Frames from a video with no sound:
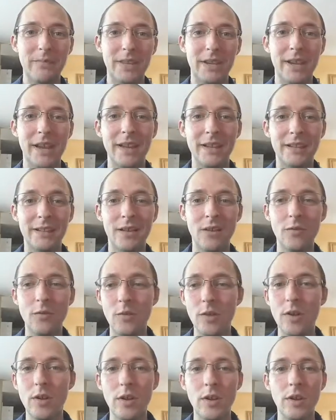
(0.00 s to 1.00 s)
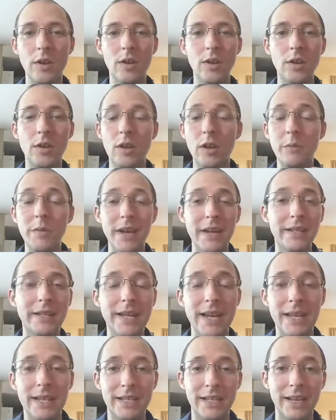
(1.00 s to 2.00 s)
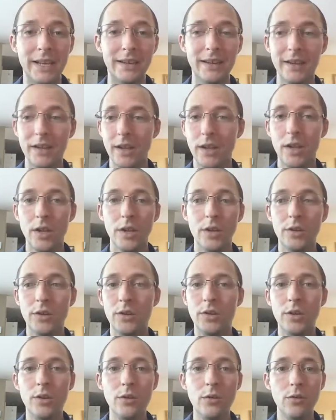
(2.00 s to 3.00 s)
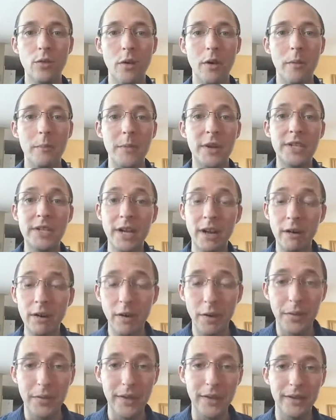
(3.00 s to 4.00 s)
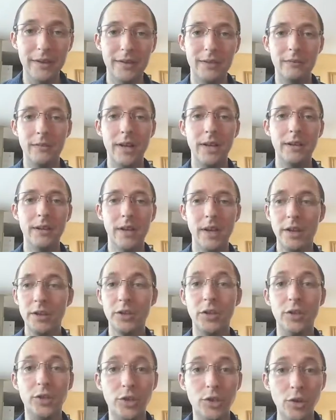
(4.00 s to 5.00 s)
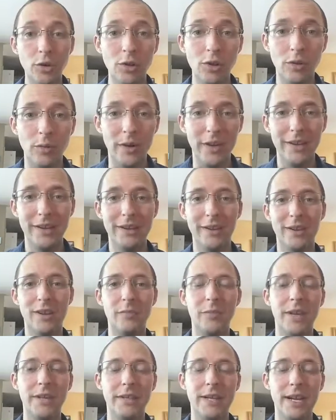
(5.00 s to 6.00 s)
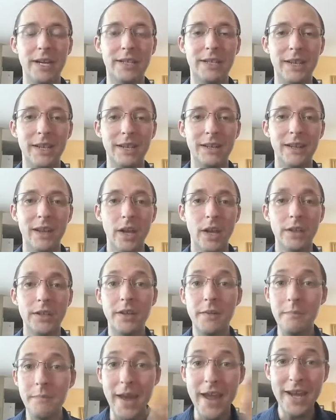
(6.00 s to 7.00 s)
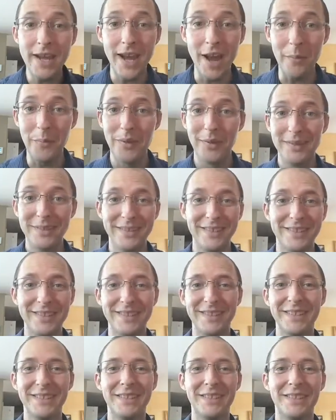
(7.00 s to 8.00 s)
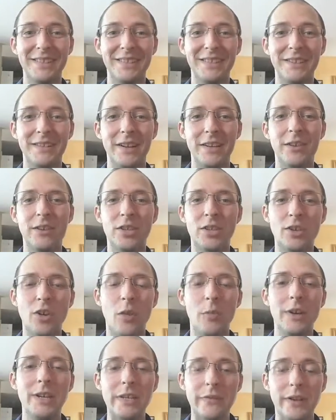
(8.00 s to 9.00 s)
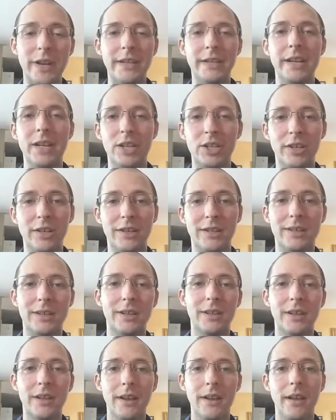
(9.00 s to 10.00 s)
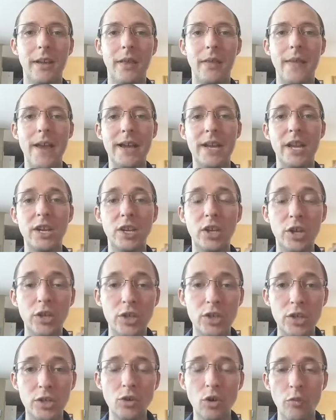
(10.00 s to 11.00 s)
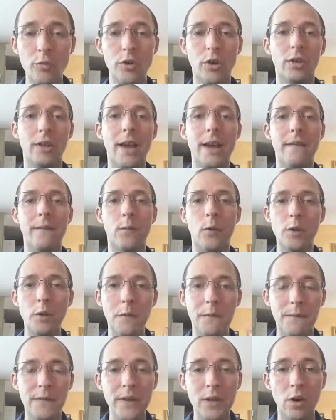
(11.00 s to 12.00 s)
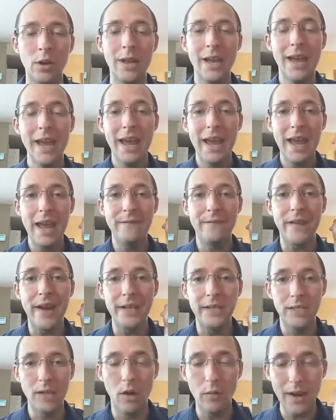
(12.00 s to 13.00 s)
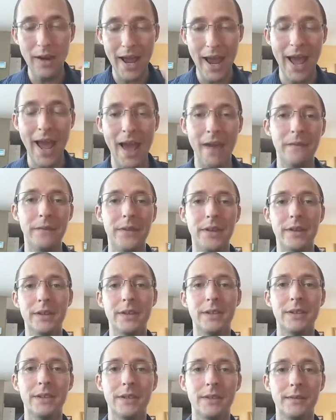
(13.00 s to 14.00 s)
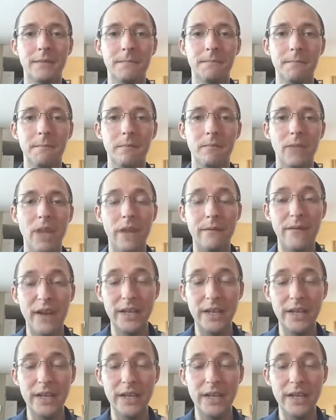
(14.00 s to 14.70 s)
Okay, so you can be addicted to material things, right? To jewelry. You can be addicted to makeup. Right? There's so many different addictions that can consume your life where you feel, if I don't have this, a